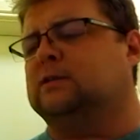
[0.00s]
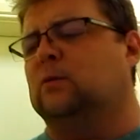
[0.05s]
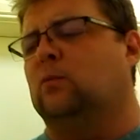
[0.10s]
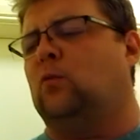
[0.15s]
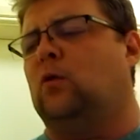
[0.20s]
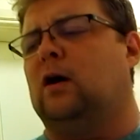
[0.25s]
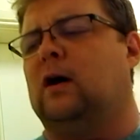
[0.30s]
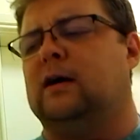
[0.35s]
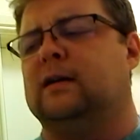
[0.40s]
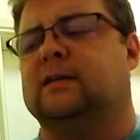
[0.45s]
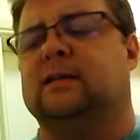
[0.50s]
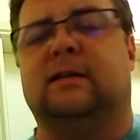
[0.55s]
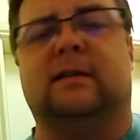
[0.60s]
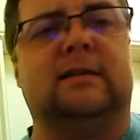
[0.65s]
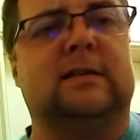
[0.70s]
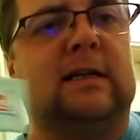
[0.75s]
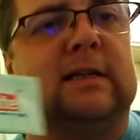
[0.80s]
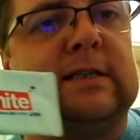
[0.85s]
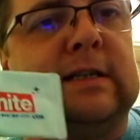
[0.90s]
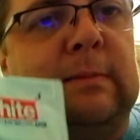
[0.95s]
and white and
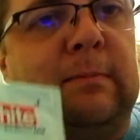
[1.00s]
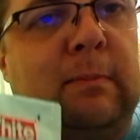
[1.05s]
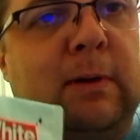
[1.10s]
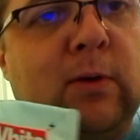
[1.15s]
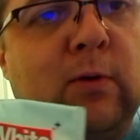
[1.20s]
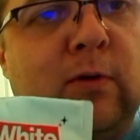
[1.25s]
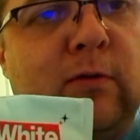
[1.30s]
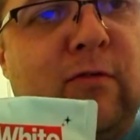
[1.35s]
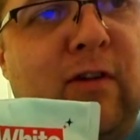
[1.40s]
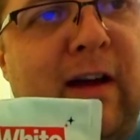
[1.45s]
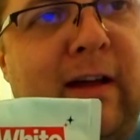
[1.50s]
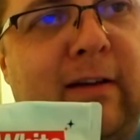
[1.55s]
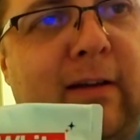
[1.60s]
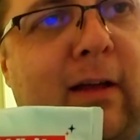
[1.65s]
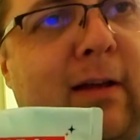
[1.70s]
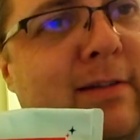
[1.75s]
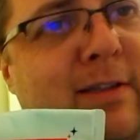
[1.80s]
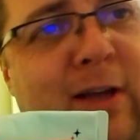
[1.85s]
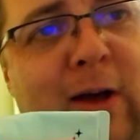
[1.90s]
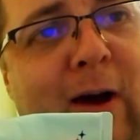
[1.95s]
it's actually blue and red,
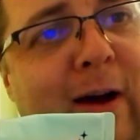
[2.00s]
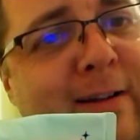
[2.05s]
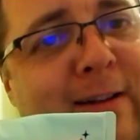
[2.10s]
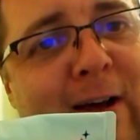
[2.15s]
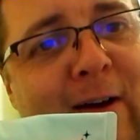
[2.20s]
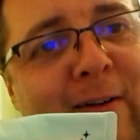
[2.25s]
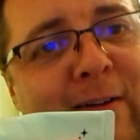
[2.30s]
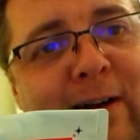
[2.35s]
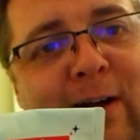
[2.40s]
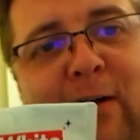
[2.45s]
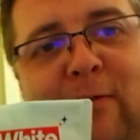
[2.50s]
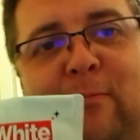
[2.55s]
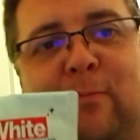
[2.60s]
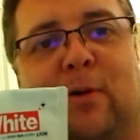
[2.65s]
so I don't know,